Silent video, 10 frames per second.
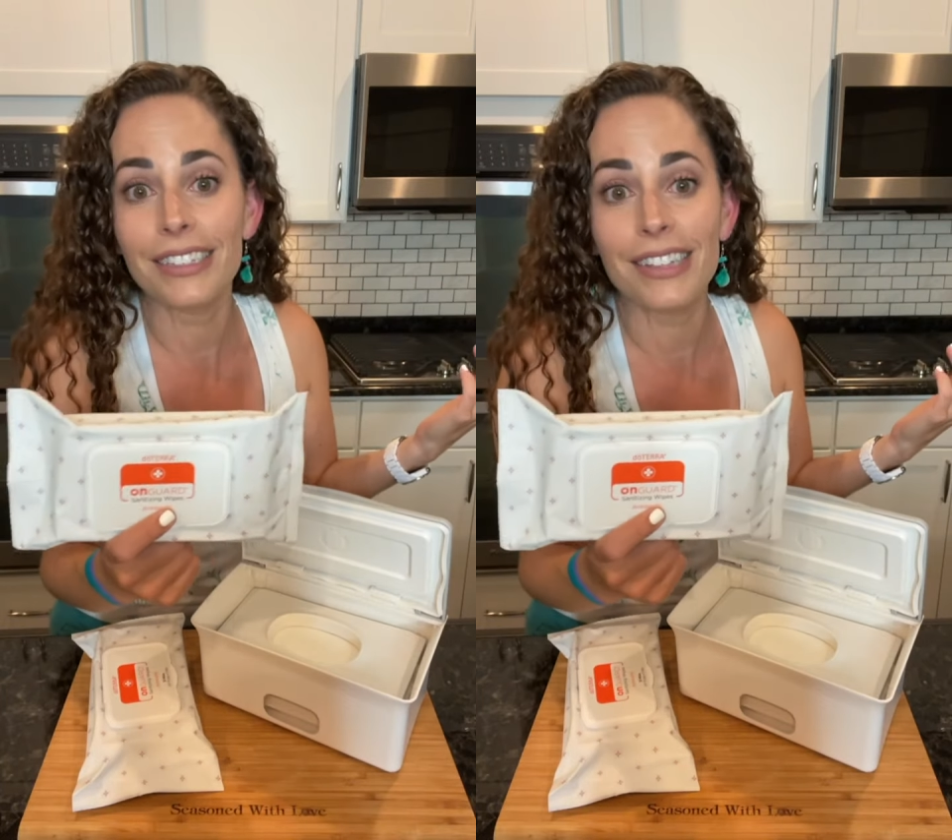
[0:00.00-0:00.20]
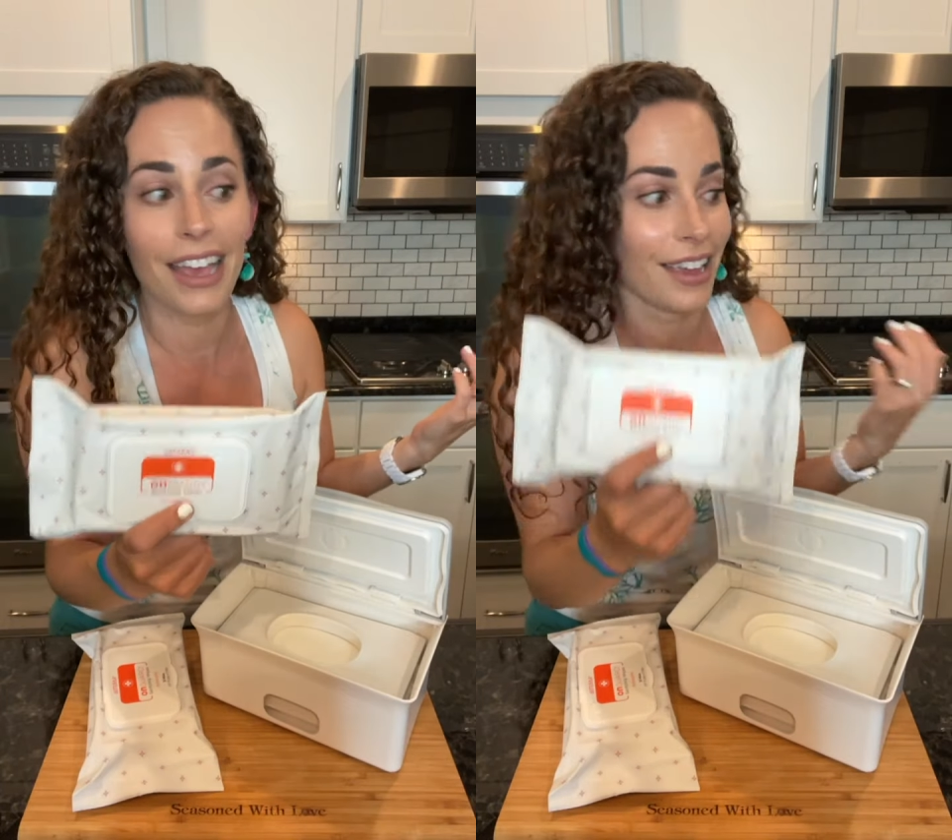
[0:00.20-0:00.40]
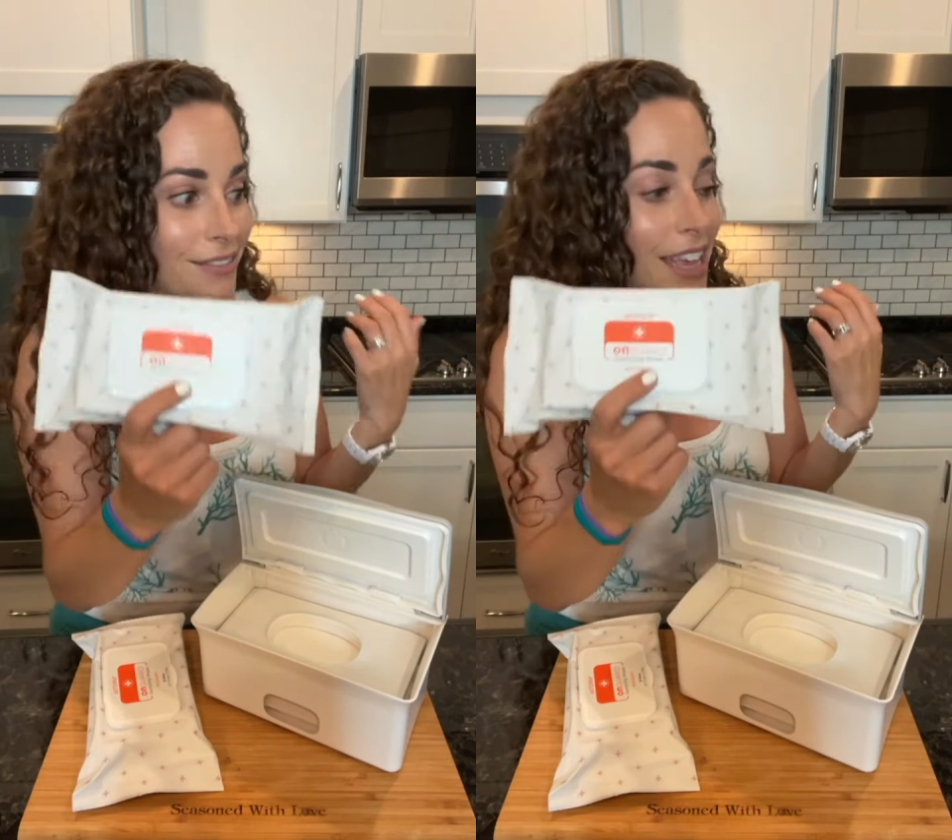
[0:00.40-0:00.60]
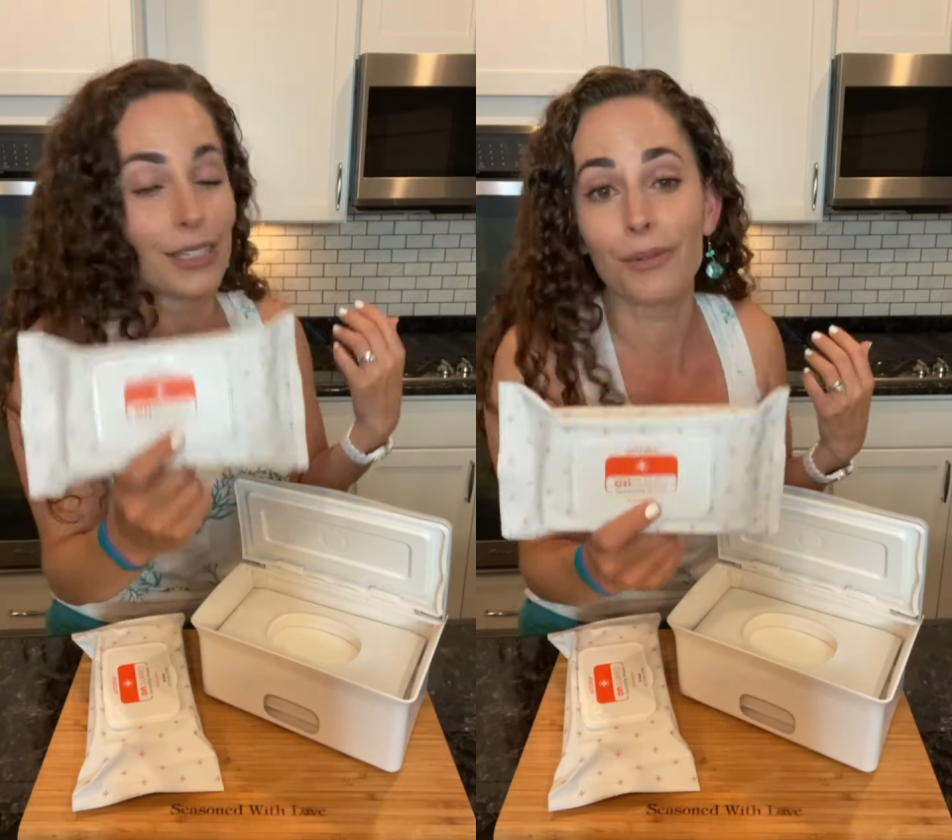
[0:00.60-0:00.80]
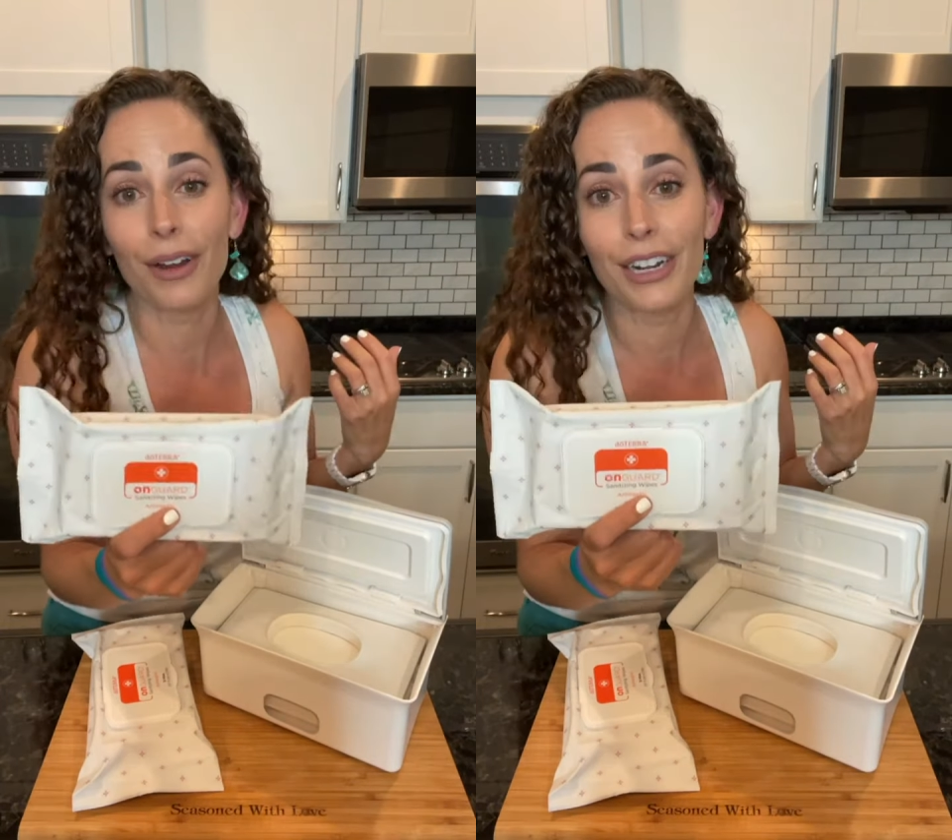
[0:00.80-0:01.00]
Day, that's what
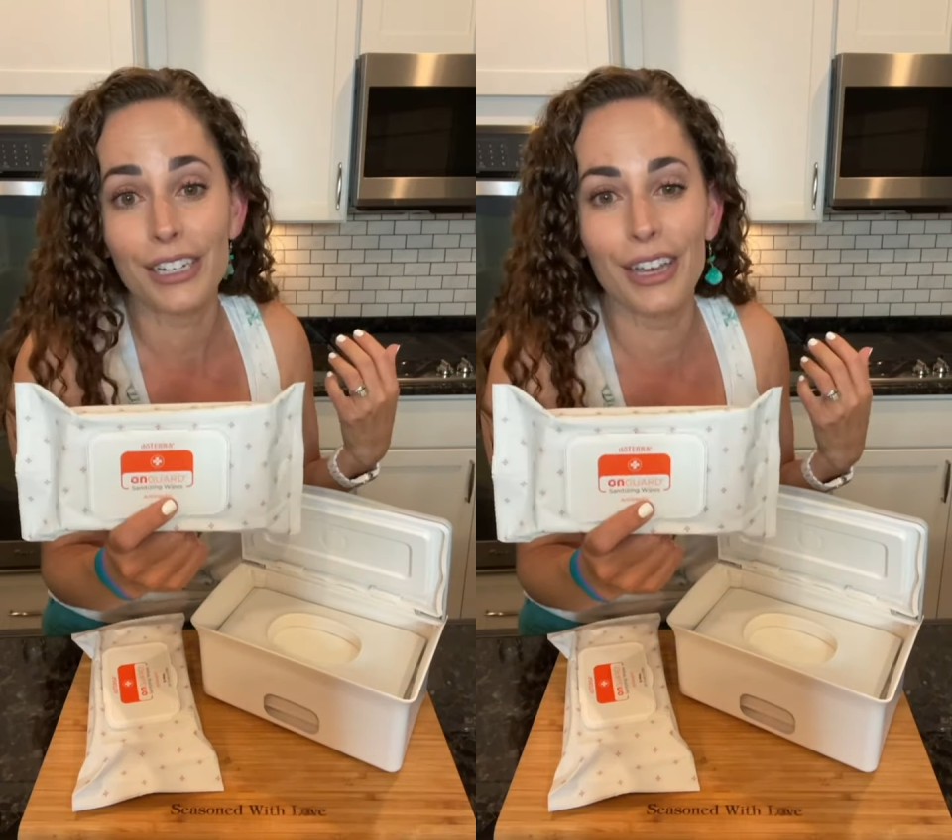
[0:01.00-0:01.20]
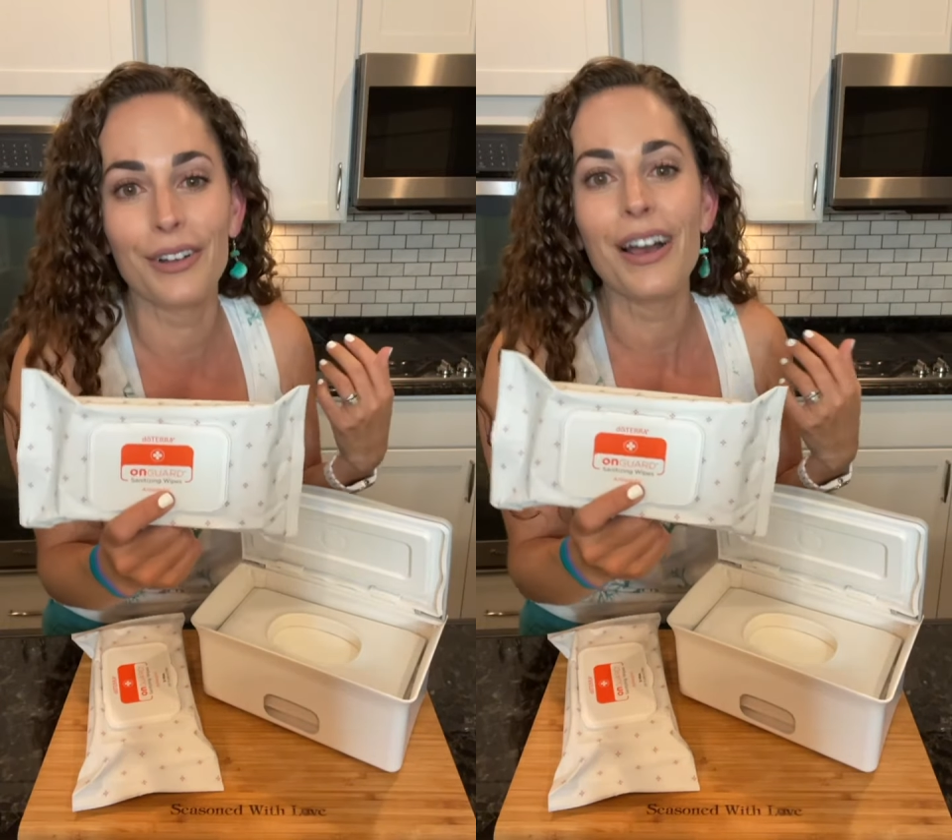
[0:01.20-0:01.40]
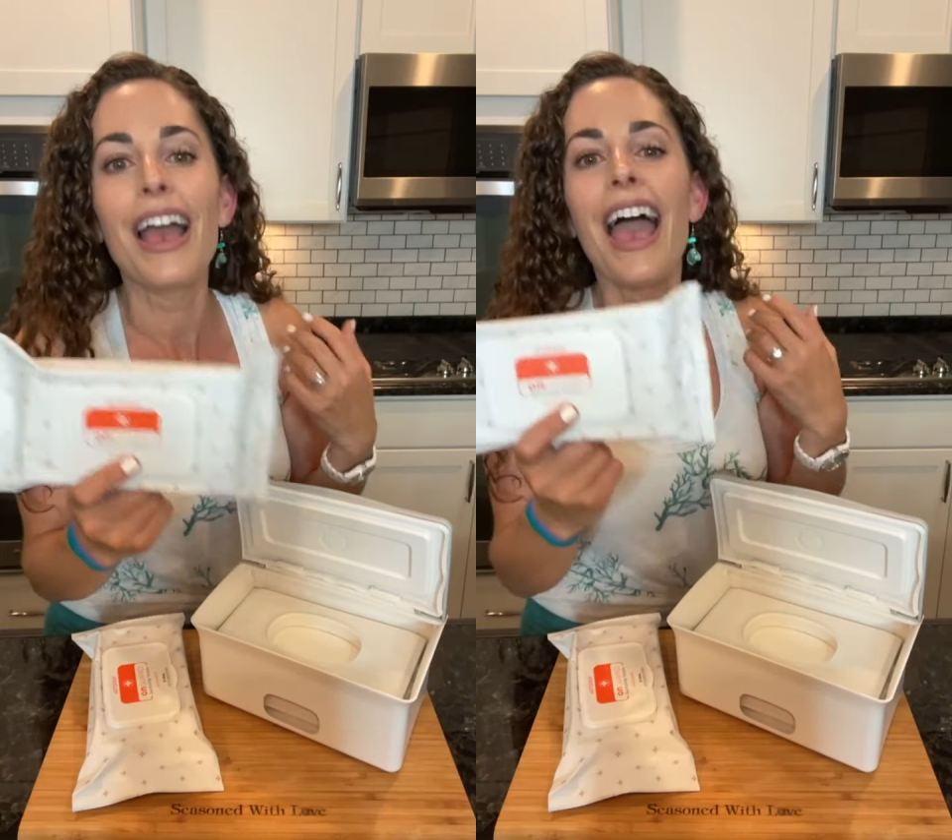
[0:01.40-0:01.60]
we're going to do.